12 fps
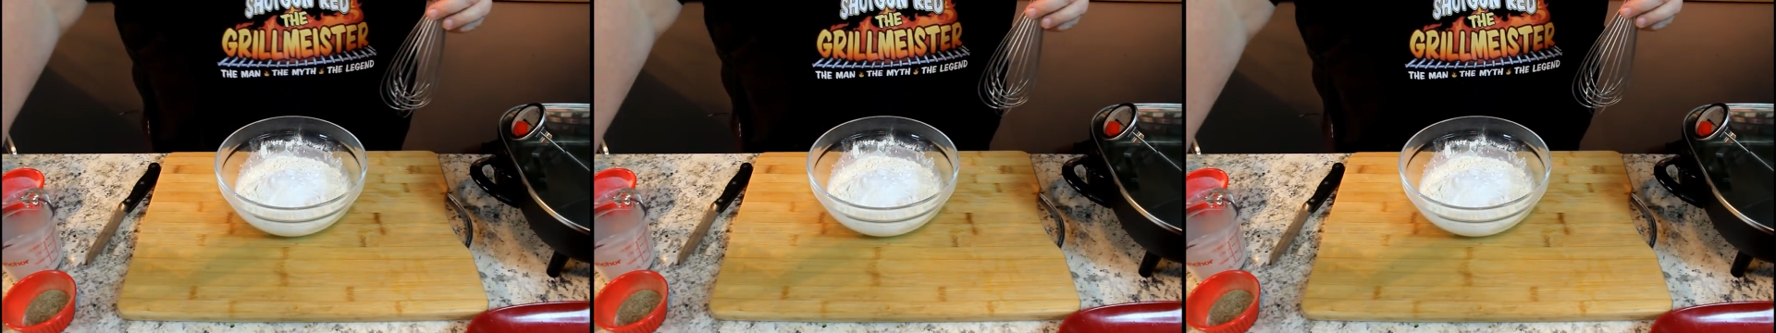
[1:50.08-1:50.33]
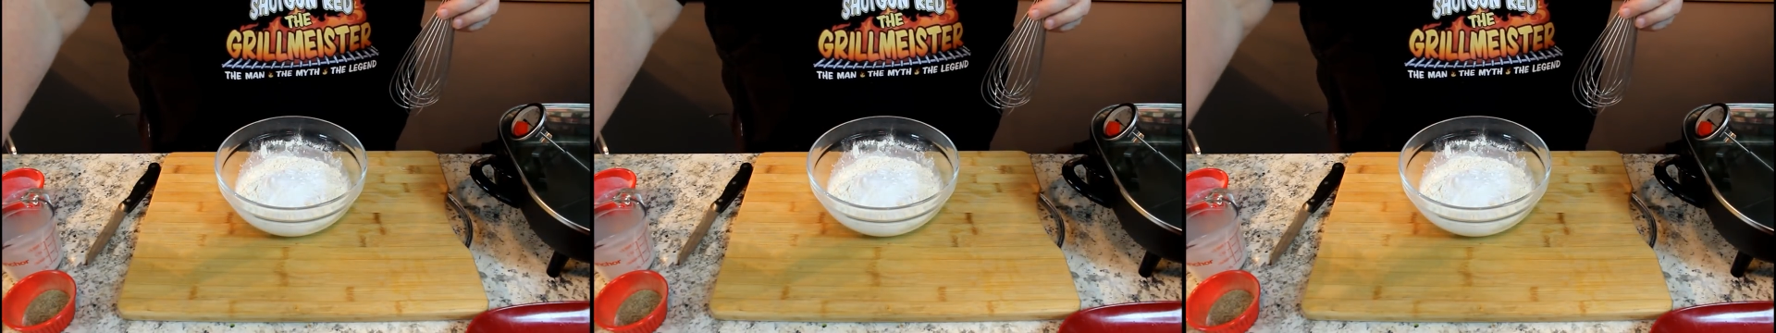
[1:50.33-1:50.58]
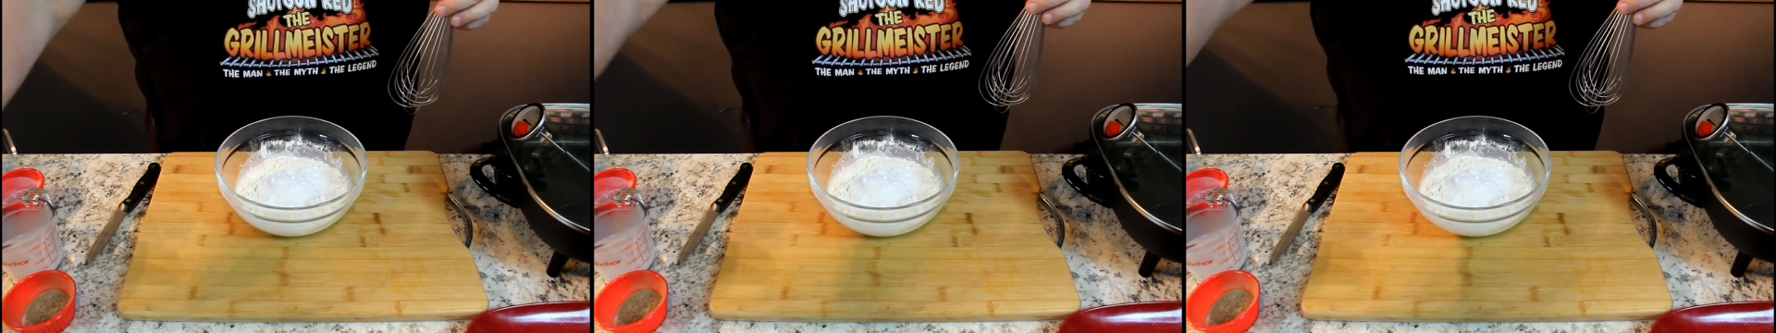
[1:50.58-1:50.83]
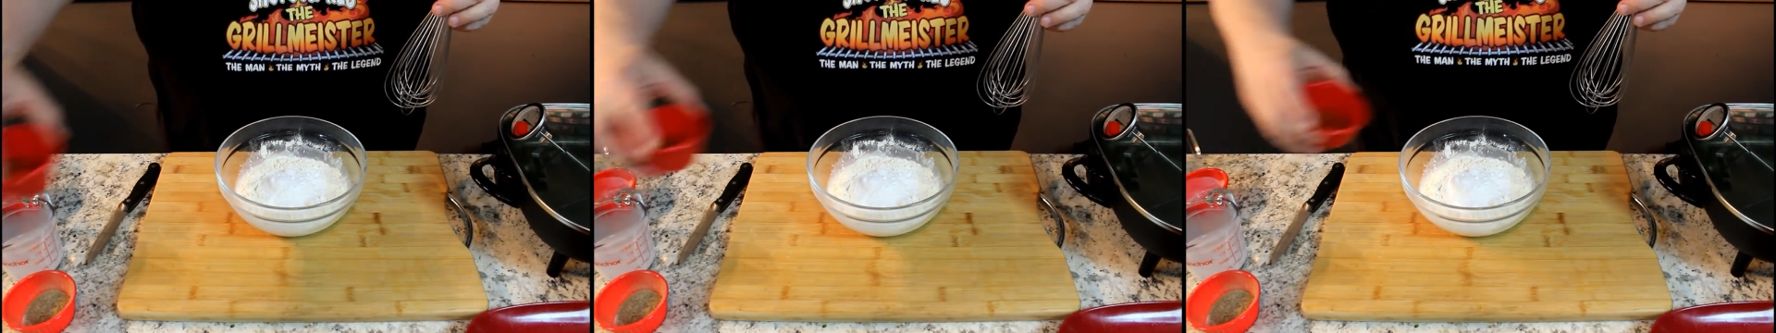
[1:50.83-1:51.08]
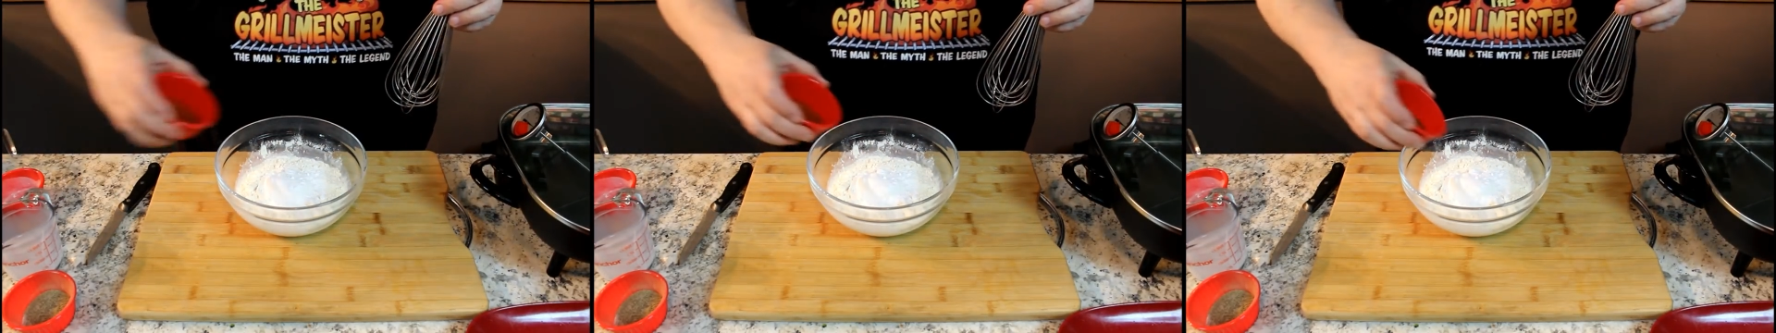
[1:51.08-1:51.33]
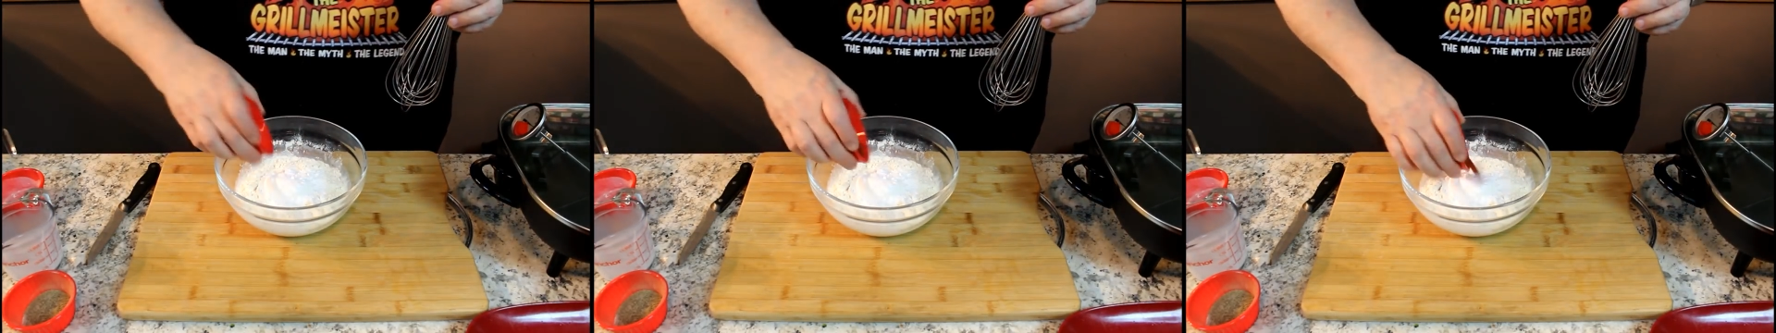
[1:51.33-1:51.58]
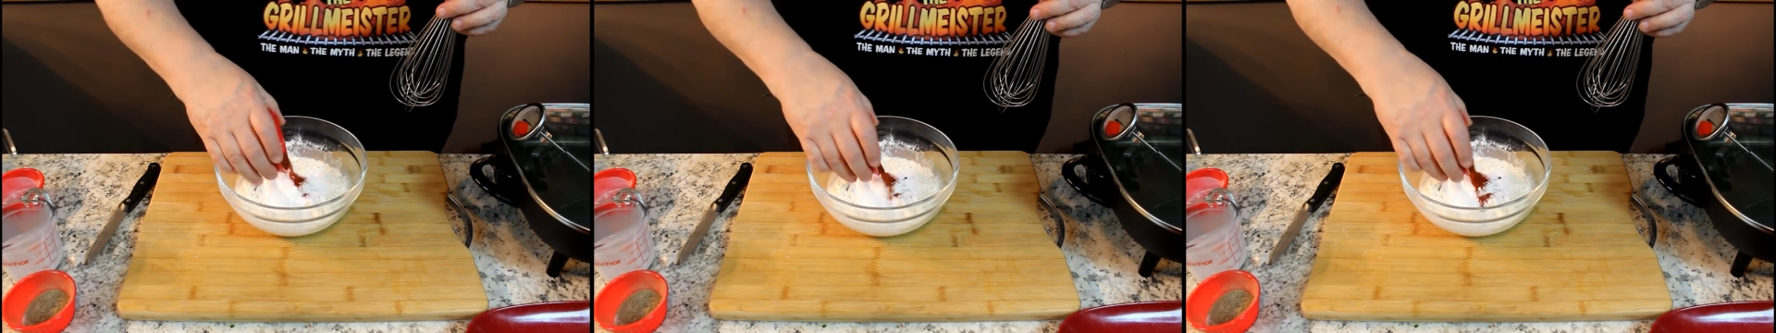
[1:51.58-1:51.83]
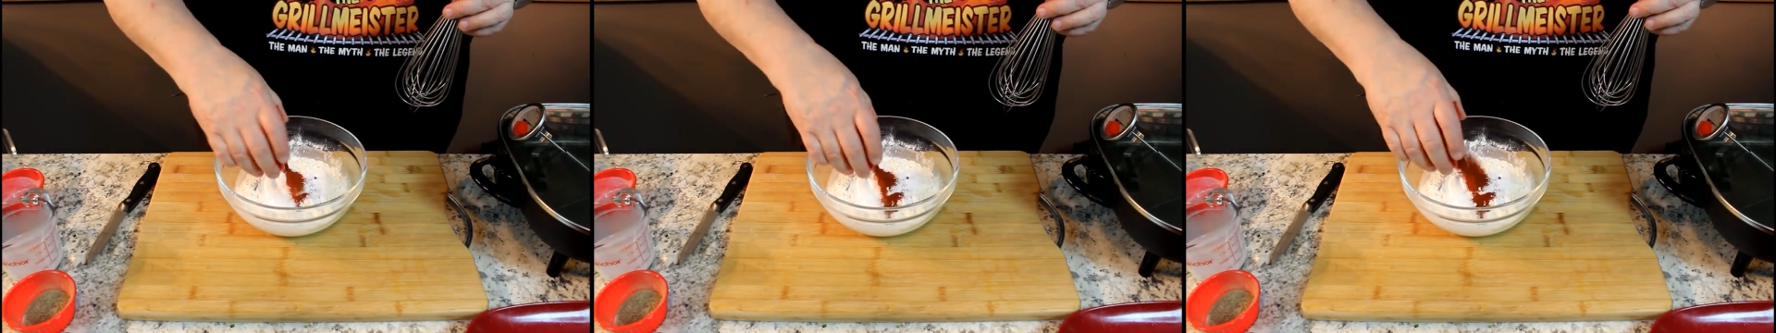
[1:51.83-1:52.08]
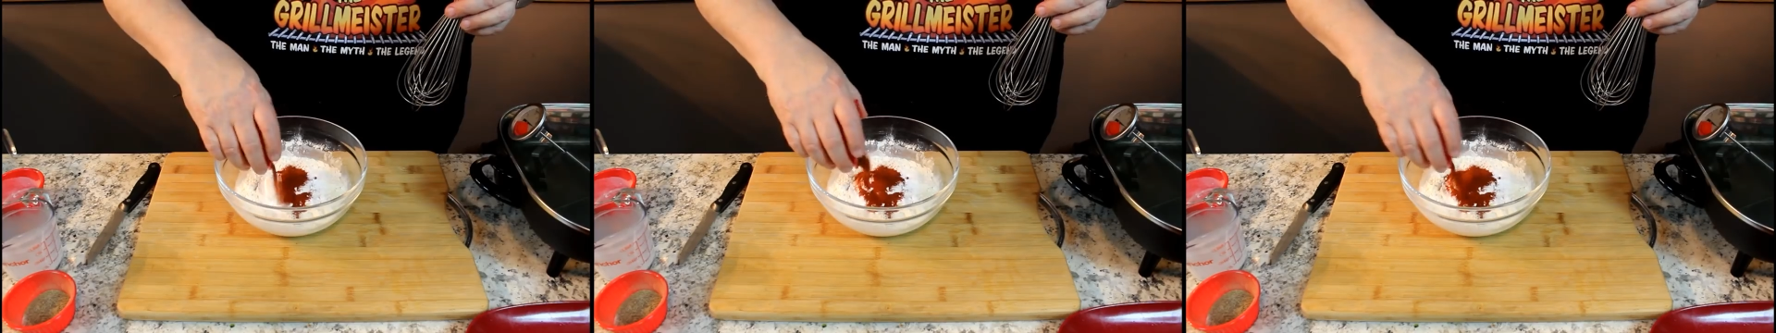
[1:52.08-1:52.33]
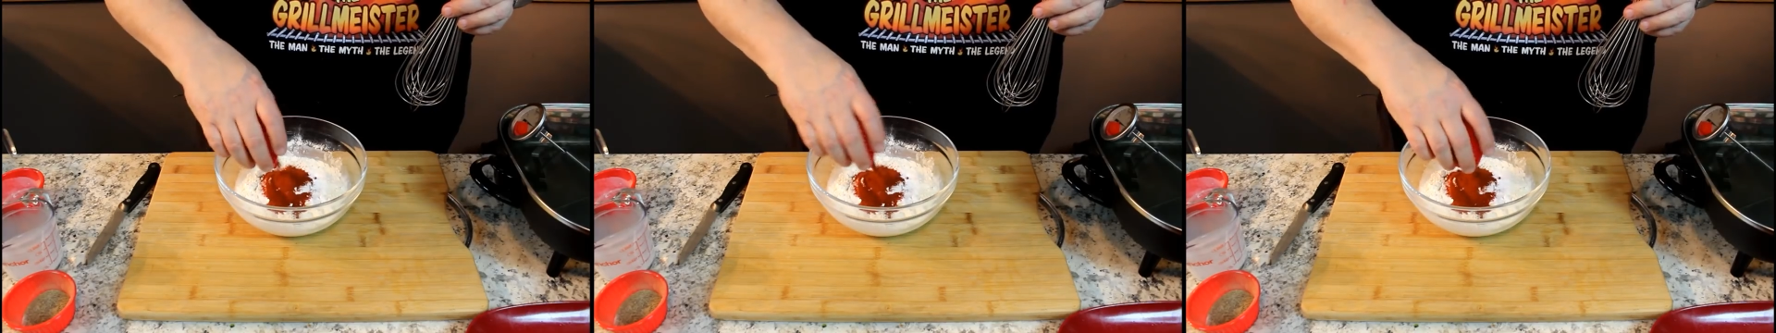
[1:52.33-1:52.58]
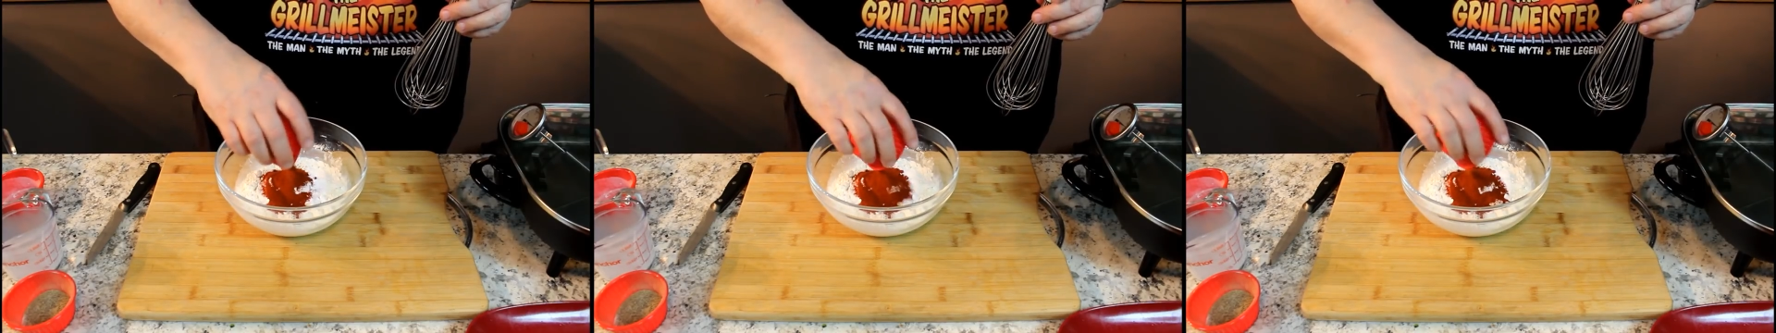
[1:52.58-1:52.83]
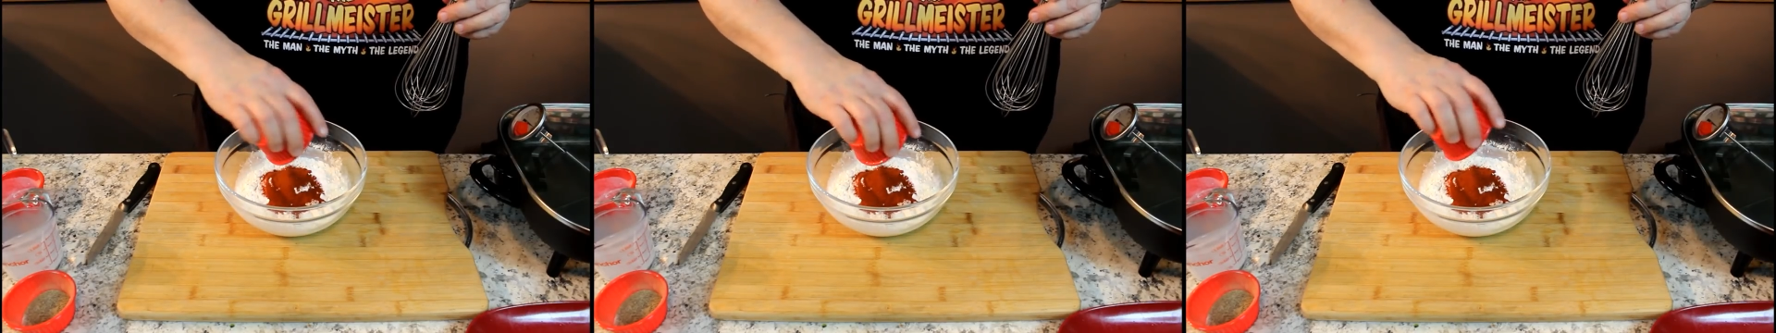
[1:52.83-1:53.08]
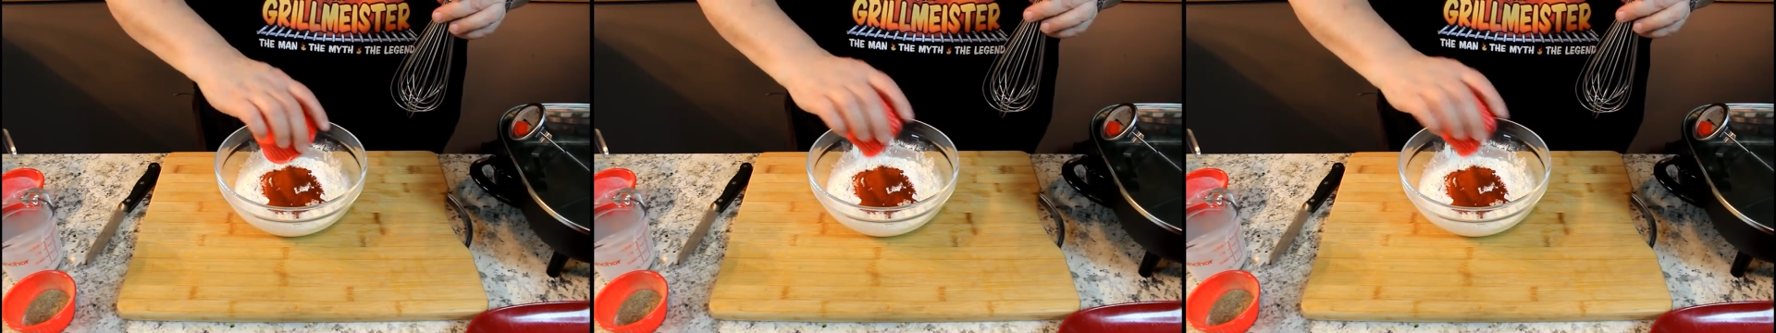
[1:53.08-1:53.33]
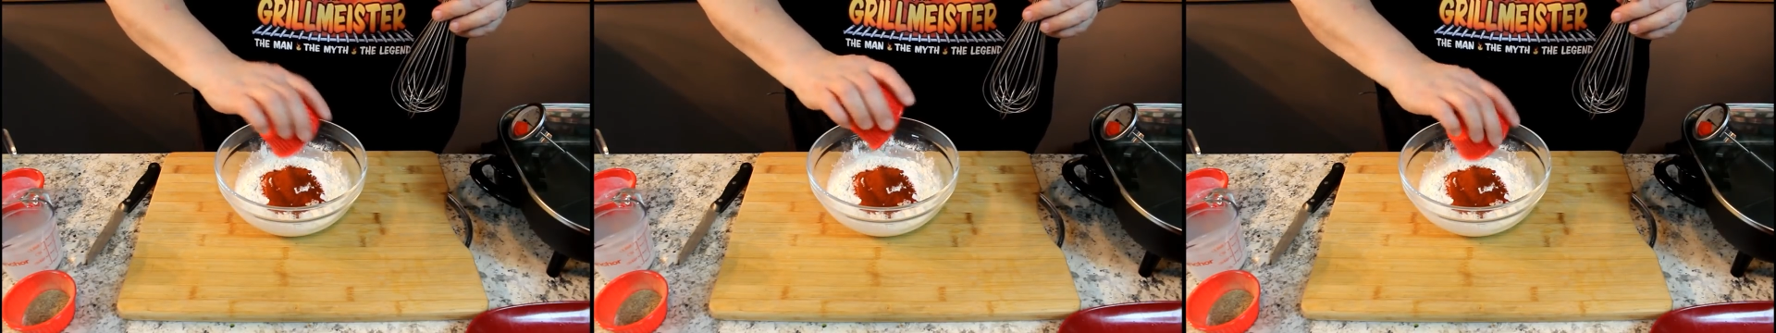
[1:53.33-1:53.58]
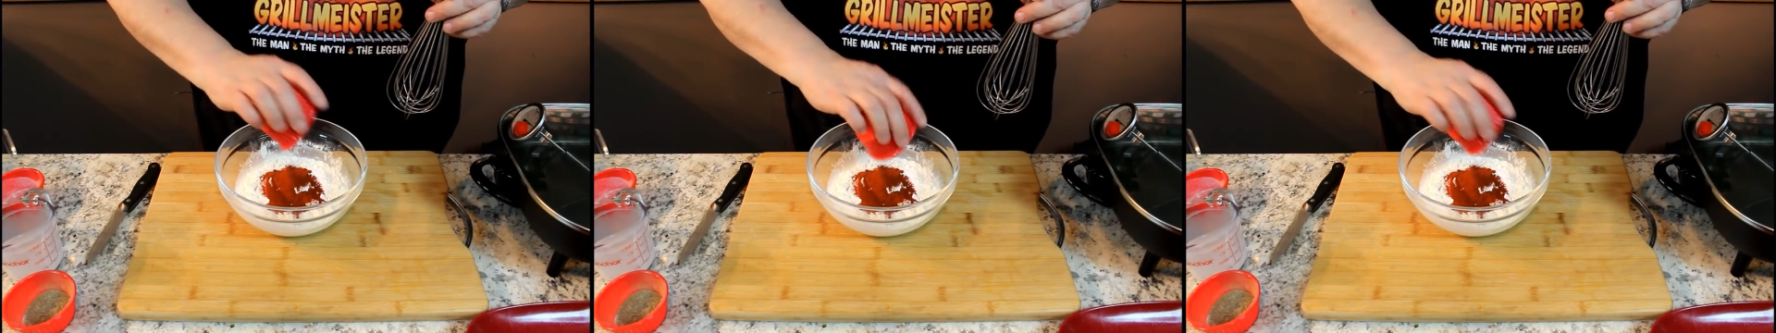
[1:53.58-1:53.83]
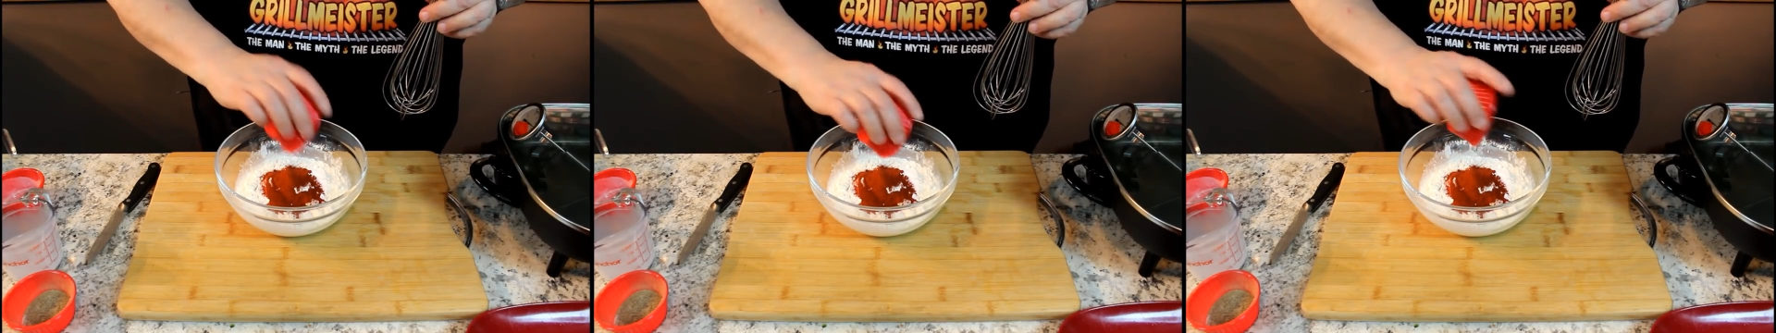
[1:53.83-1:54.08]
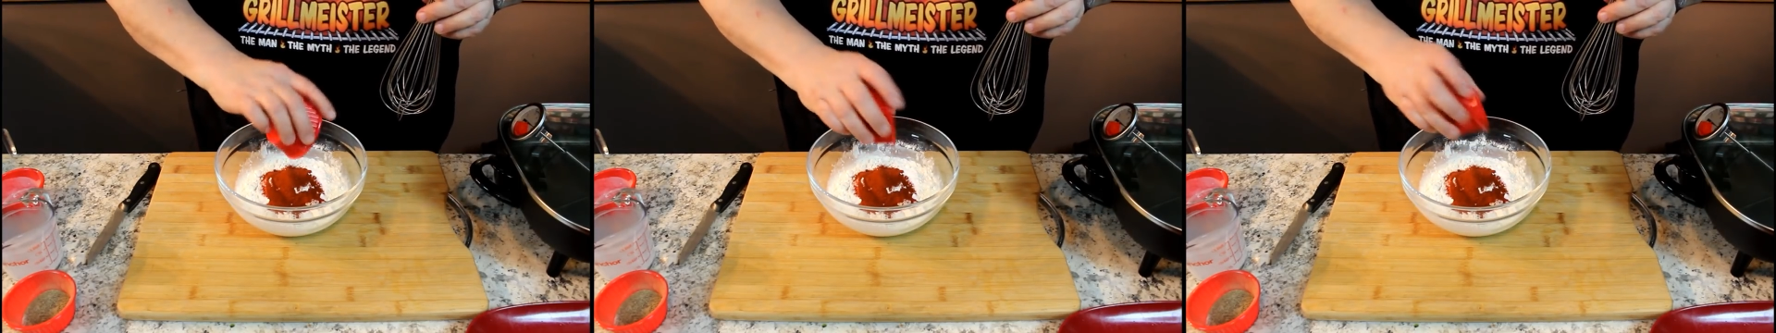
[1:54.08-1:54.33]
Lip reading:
[unreadable: no face in view]